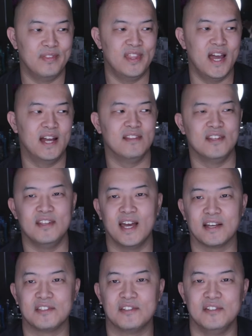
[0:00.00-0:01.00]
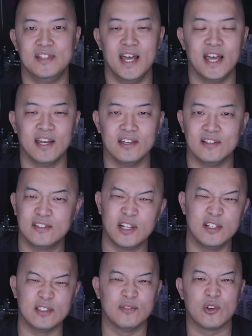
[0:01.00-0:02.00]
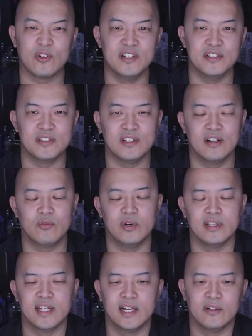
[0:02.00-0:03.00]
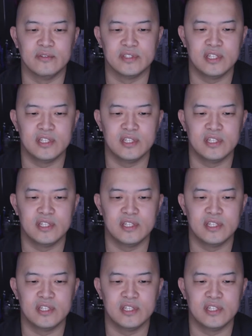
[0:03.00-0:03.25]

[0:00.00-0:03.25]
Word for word: then the next day, tons of crazy stuff went down.